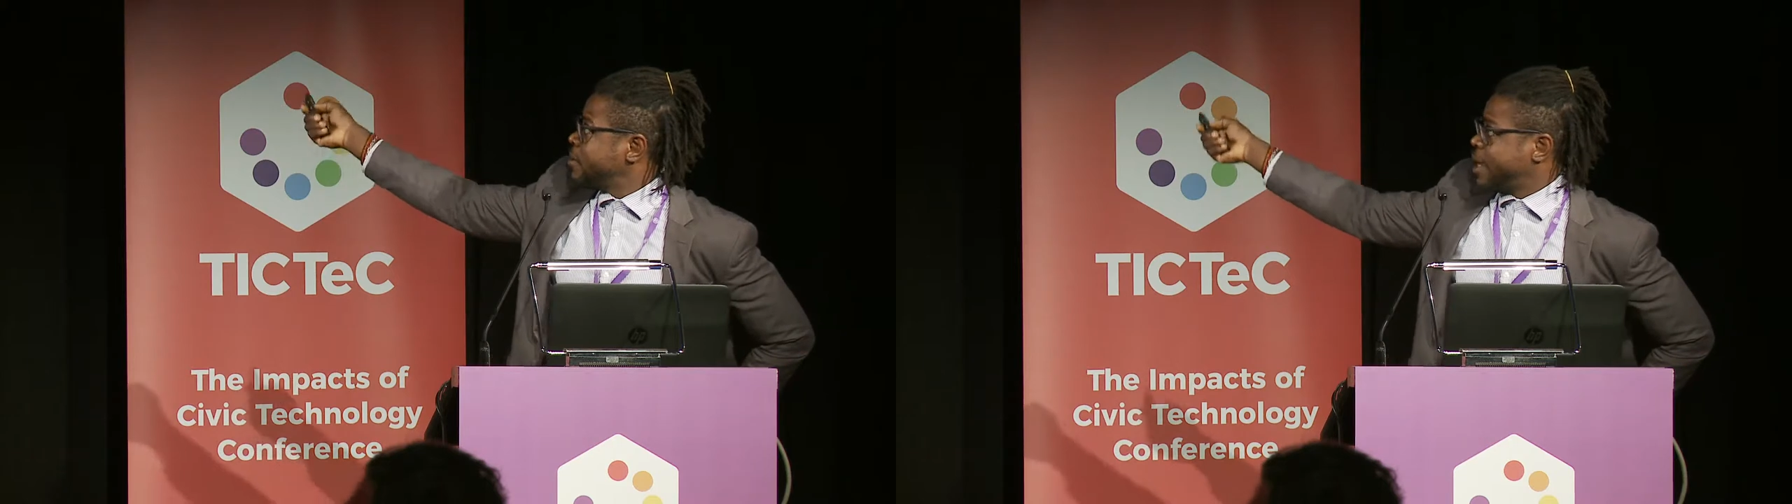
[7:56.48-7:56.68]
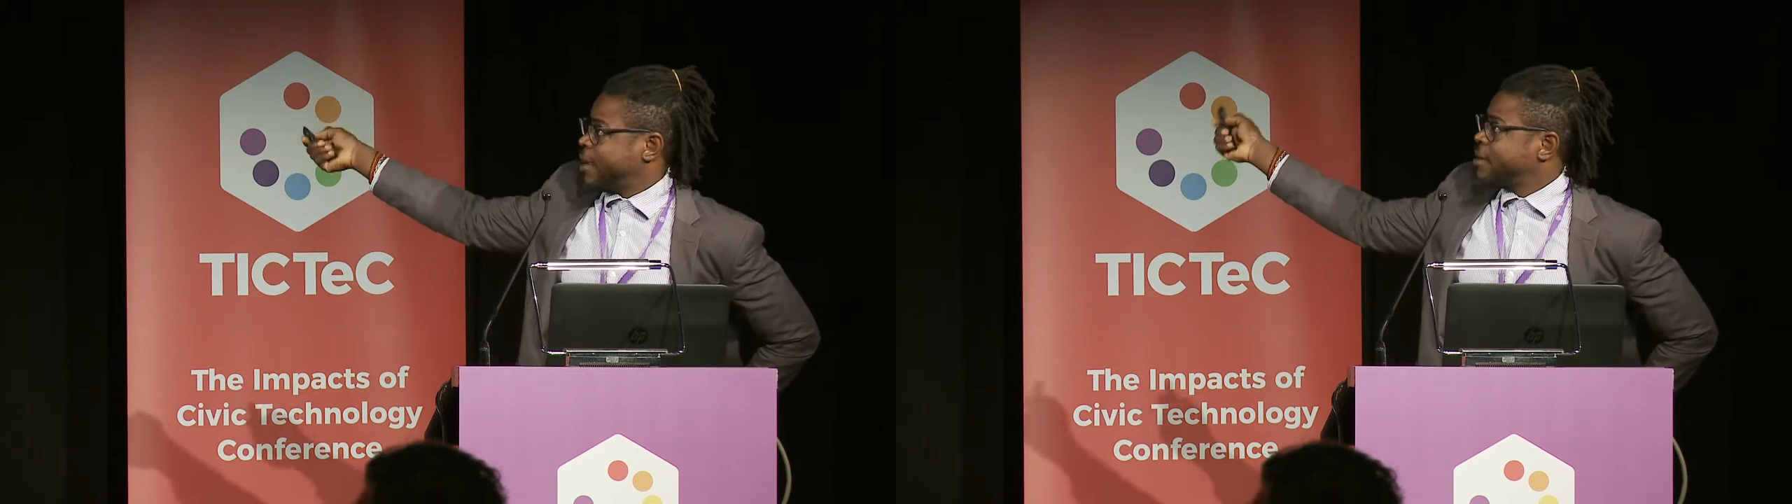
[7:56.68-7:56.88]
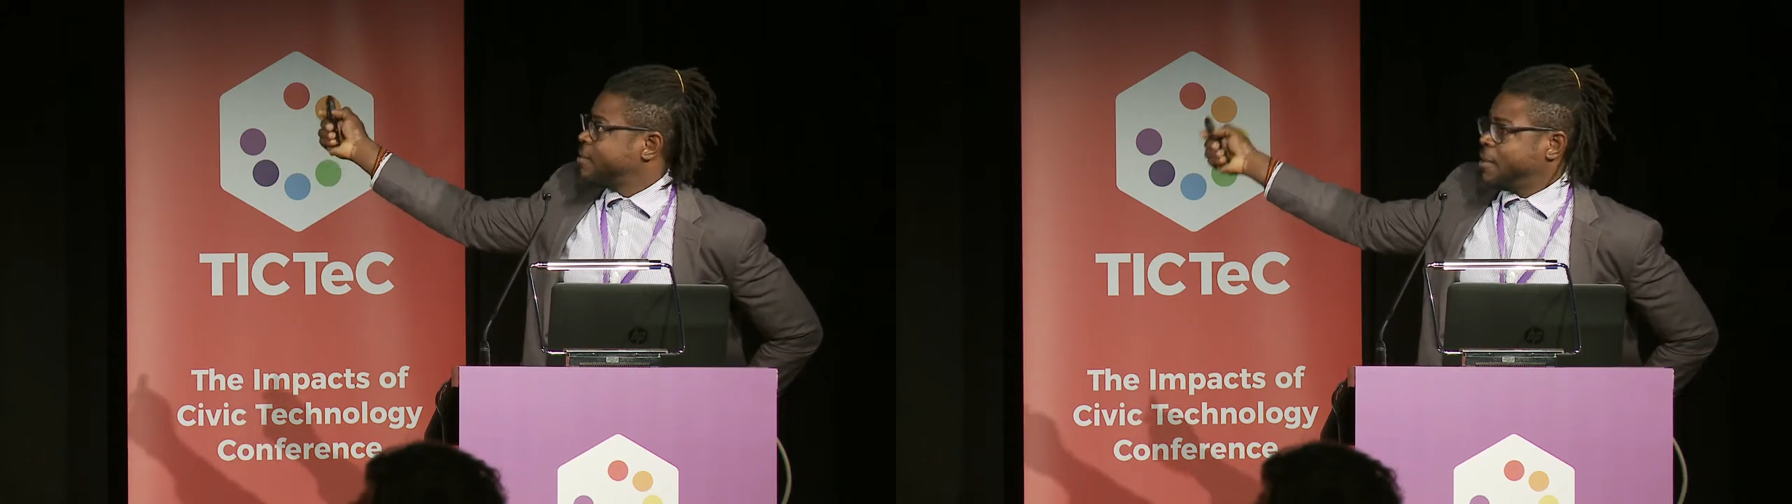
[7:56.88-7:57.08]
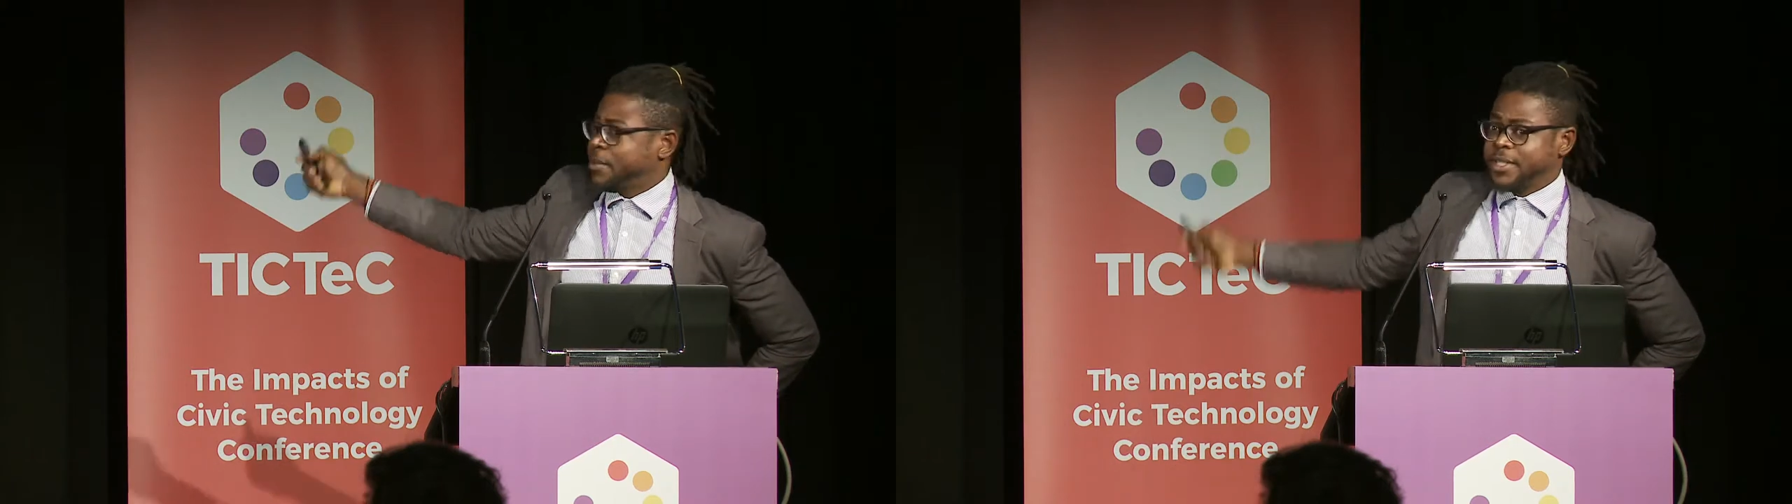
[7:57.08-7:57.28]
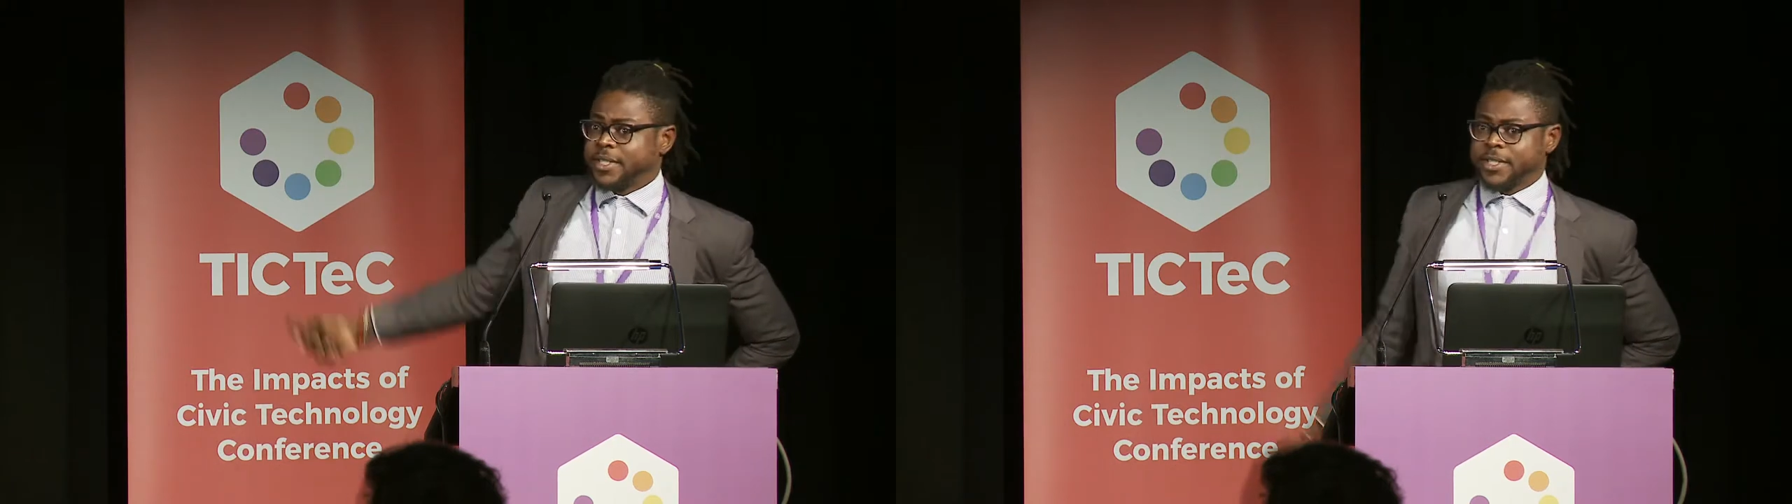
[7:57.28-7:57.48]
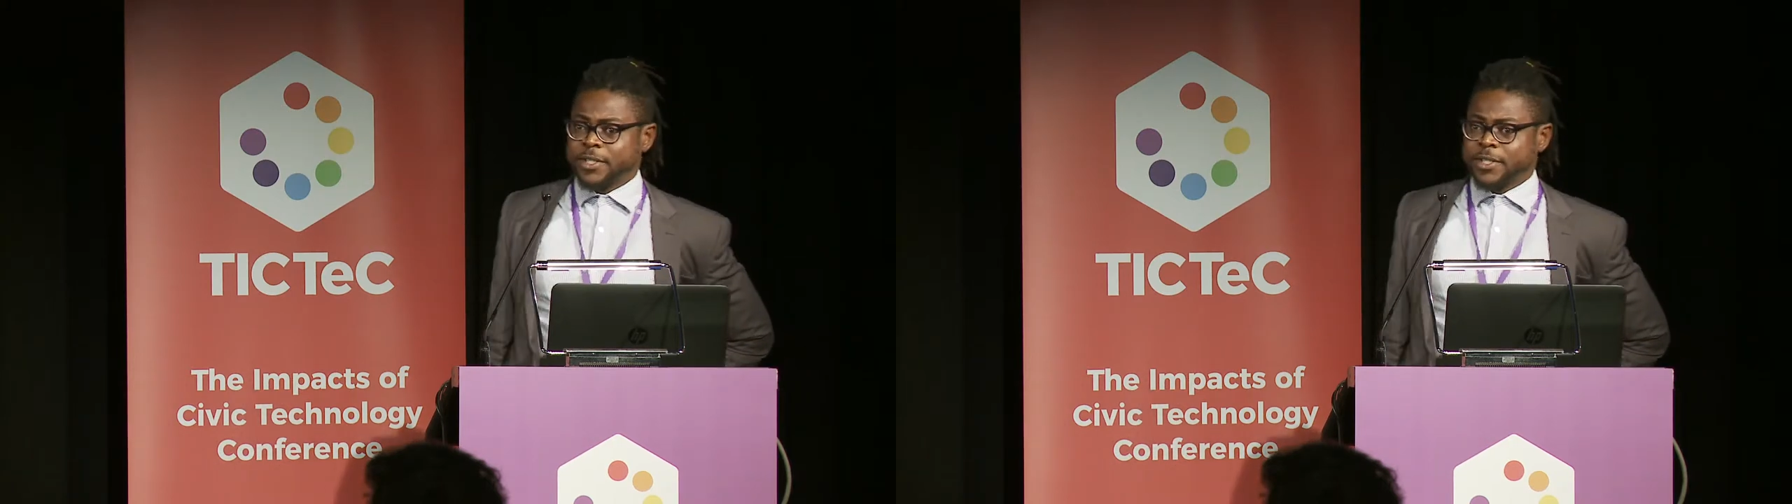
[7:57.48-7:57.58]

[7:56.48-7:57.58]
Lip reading: yeah, maybe this is